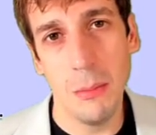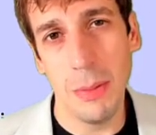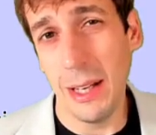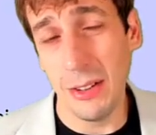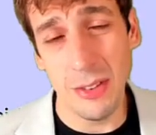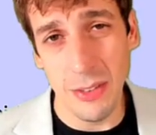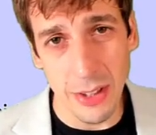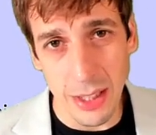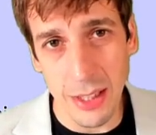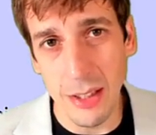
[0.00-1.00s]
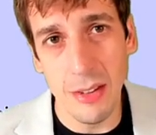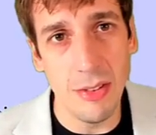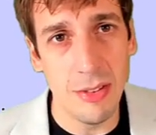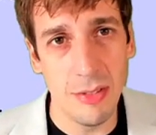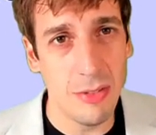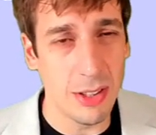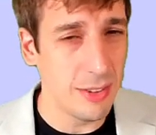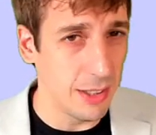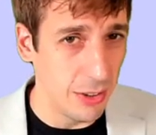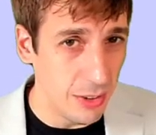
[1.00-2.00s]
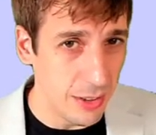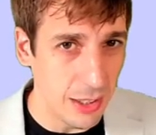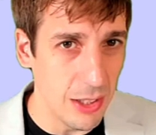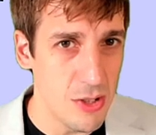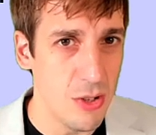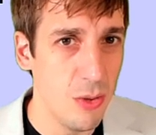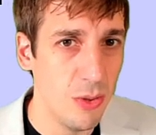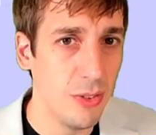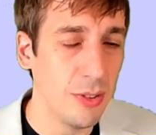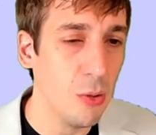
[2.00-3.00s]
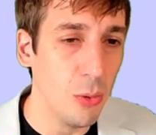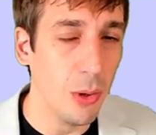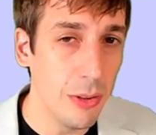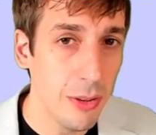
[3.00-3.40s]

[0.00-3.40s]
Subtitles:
patch CVEs, fix stylistic issues, and so forth.